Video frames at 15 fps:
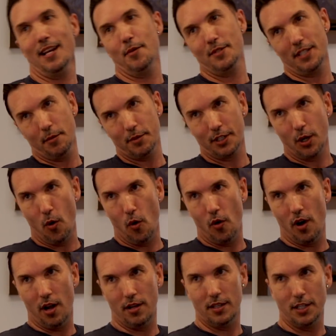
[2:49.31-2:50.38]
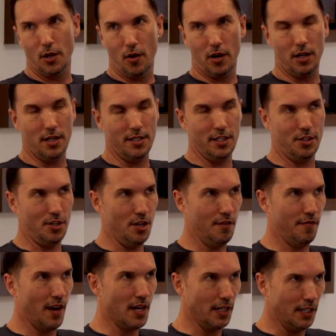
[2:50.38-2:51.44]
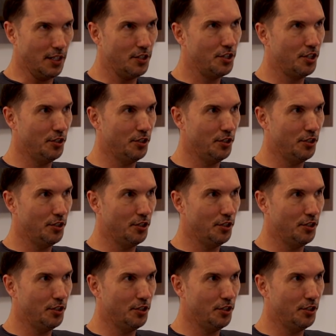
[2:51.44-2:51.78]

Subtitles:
and I was able to go on an audition if I needed